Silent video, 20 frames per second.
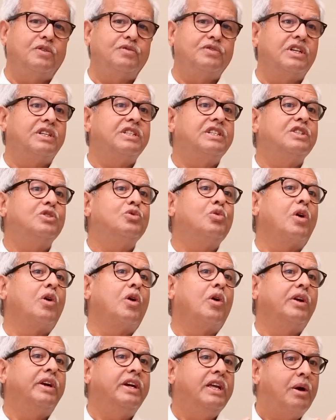of judges who are
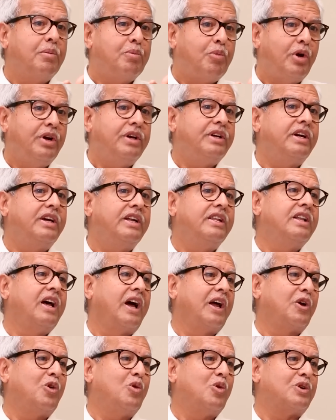already appointed in
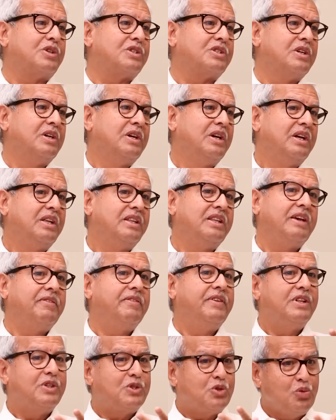high courts? They
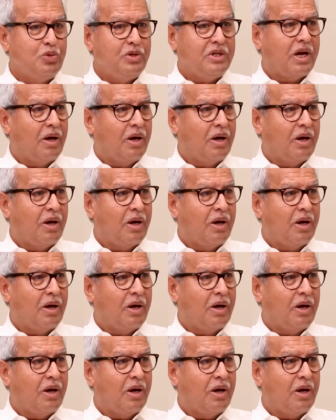will soon